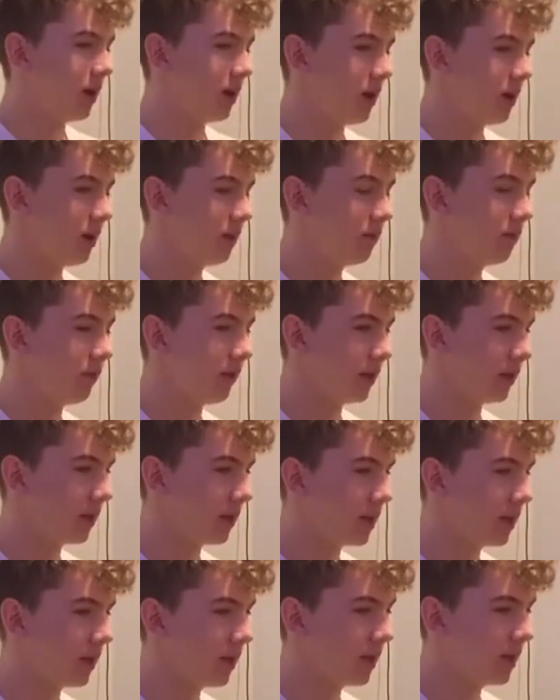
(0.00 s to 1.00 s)
I think
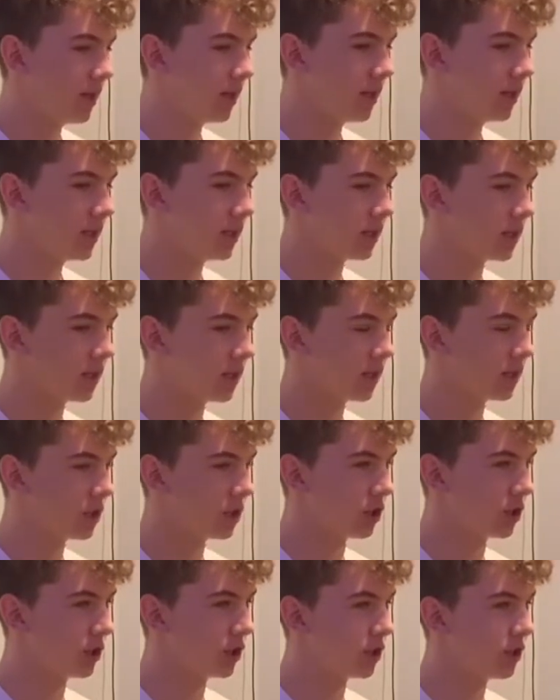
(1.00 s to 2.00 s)
it's
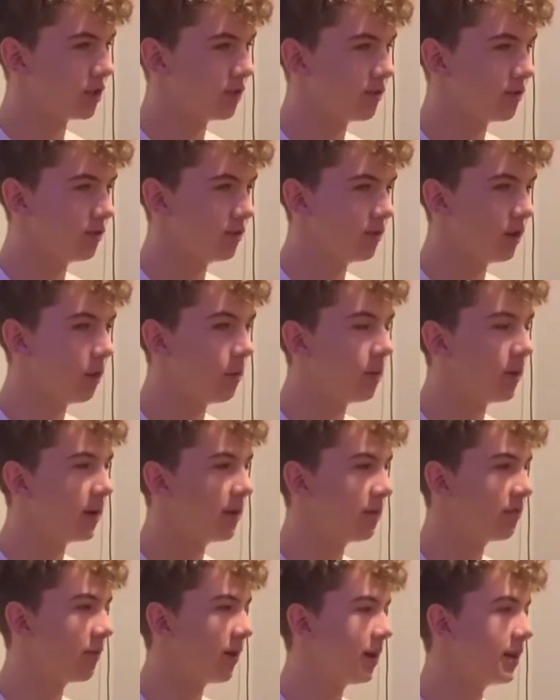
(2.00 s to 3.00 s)
just not being
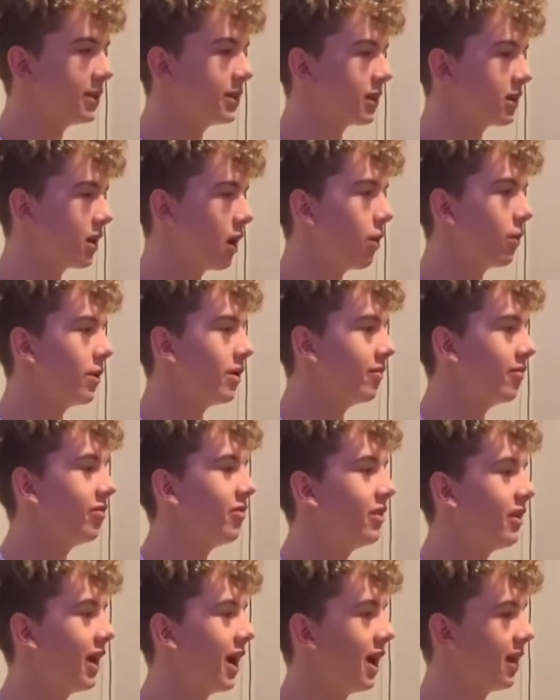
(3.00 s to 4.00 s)
afraid to go in
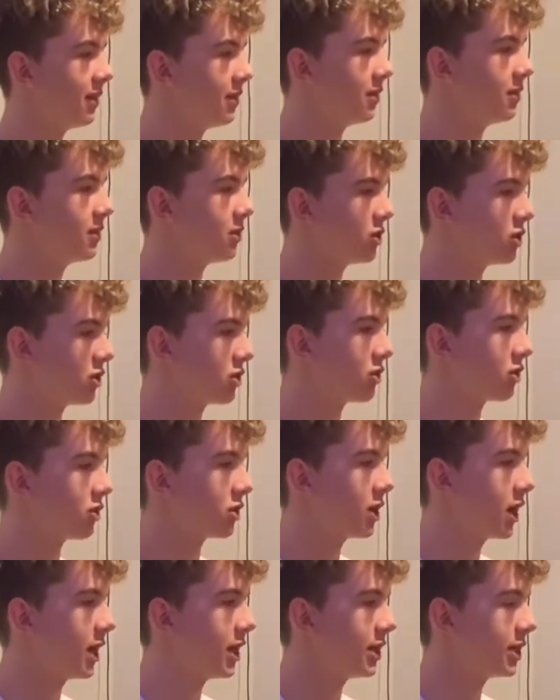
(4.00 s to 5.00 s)
for that strong
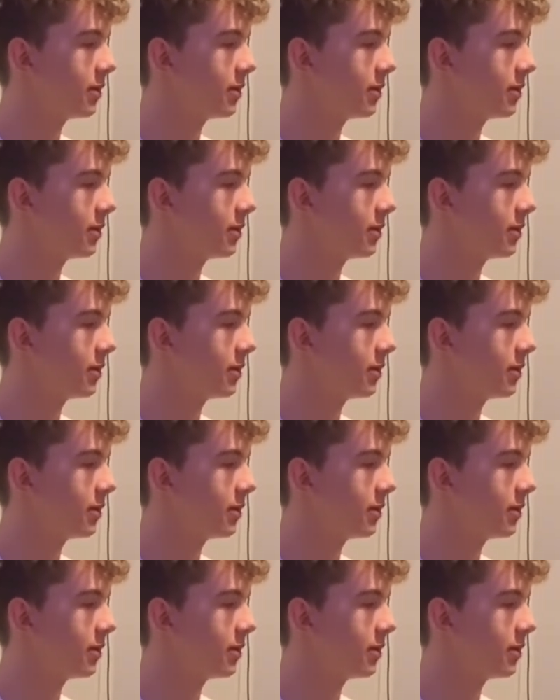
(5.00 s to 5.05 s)
change.